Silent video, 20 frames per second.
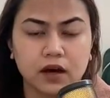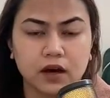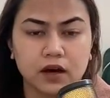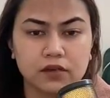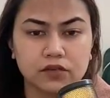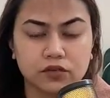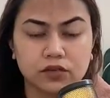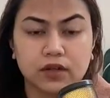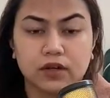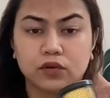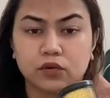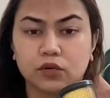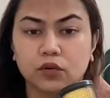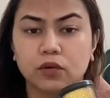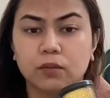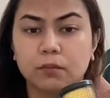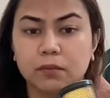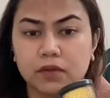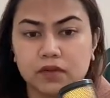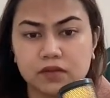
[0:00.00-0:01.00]
so that you
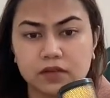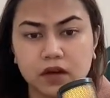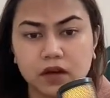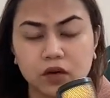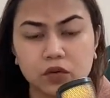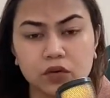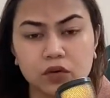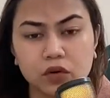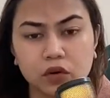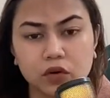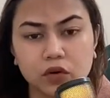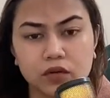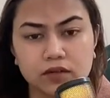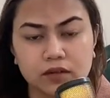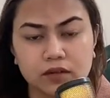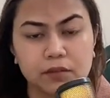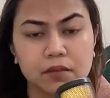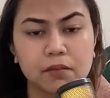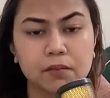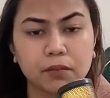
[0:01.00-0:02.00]
don't miss out on
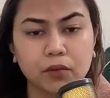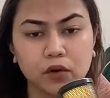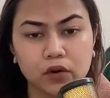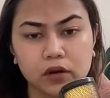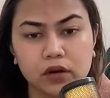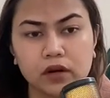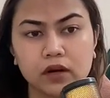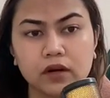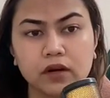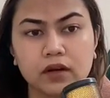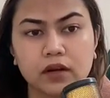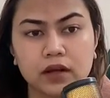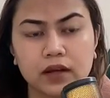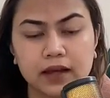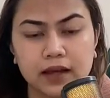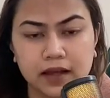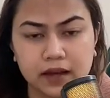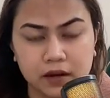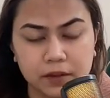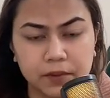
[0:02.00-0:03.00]
some important
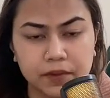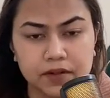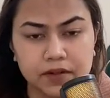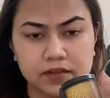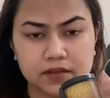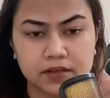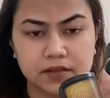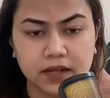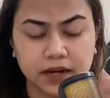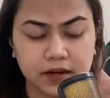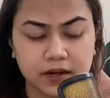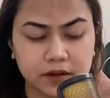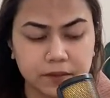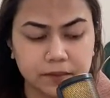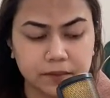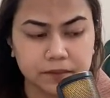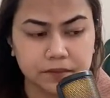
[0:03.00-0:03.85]
elements that